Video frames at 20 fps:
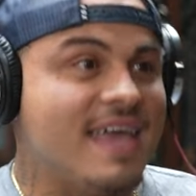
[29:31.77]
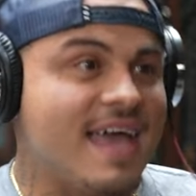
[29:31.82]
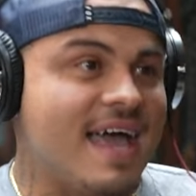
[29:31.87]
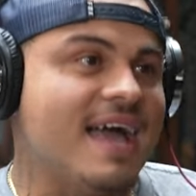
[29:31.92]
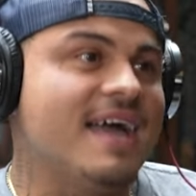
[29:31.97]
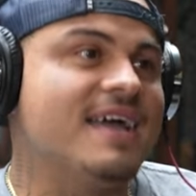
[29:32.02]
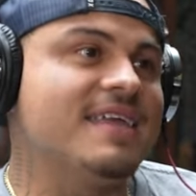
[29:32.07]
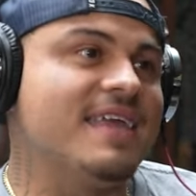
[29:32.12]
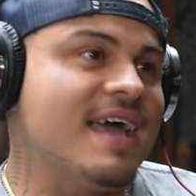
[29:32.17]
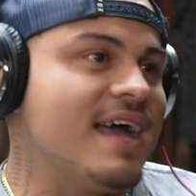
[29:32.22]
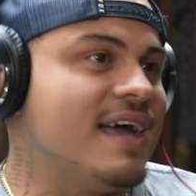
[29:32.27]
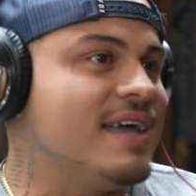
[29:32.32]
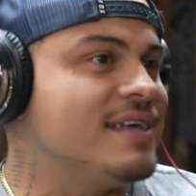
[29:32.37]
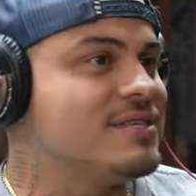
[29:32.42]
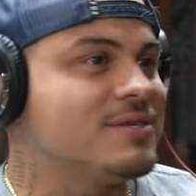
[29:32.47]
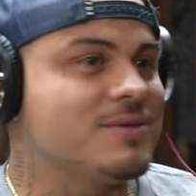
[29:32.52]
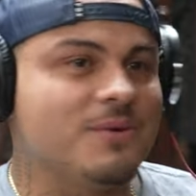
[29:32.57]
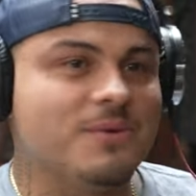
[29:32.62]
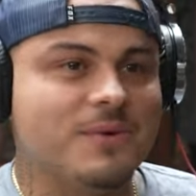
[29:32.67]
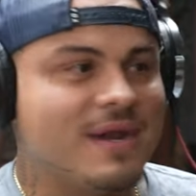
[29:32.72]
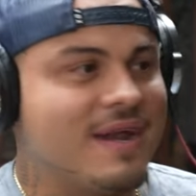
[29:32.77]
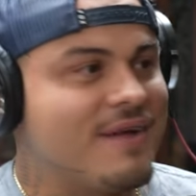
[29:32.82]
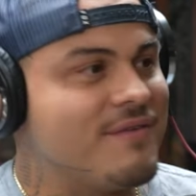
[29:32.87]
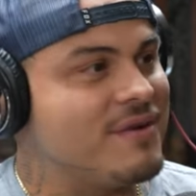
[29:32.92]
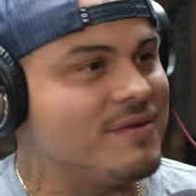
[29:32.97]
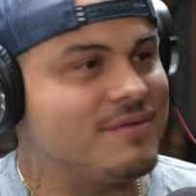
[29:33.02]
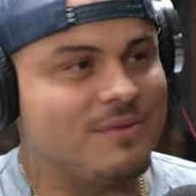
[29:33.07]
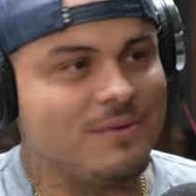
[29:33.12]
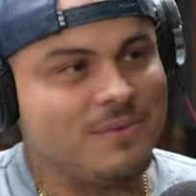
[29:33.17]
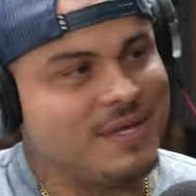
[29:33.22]
Yeah, yeah. So yeah.
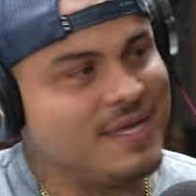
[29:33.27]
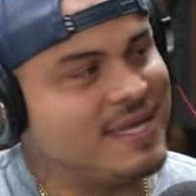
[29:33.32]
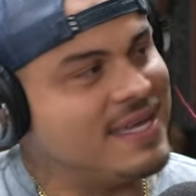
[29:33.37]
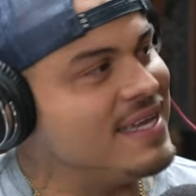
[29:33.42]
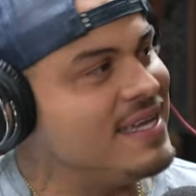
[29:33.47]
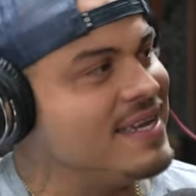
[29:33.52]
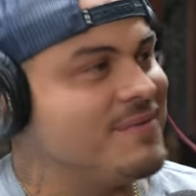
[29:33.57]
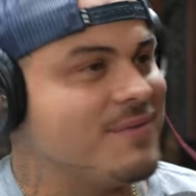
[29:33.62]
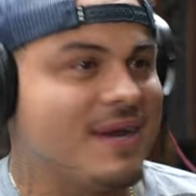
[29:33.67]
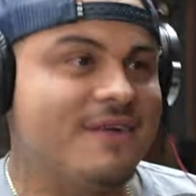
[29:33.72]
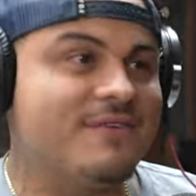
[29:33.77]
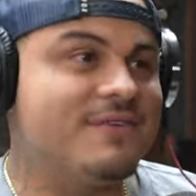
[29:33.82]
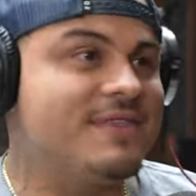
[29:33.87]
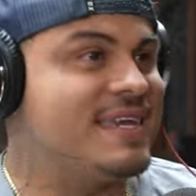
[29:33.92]
whatever the weed, whatever